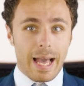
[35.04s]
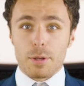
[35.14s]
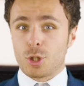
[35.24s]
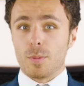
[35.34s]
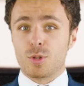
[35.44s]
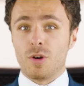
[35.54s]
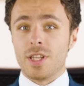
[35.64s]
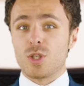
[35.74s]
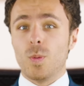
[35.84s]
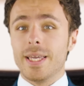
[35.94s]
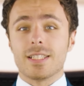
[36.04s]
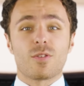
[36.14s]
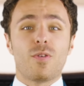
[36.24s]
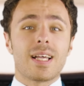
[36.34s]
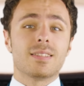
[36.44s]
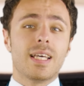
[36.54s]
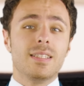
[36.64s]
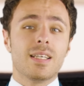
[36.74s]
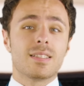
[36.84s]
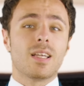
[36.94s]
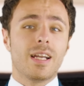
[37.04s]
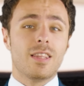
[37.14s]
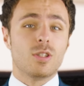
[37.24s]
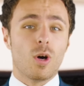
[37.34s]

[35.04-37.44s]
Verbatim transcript: Our top story this week is a fascinating study that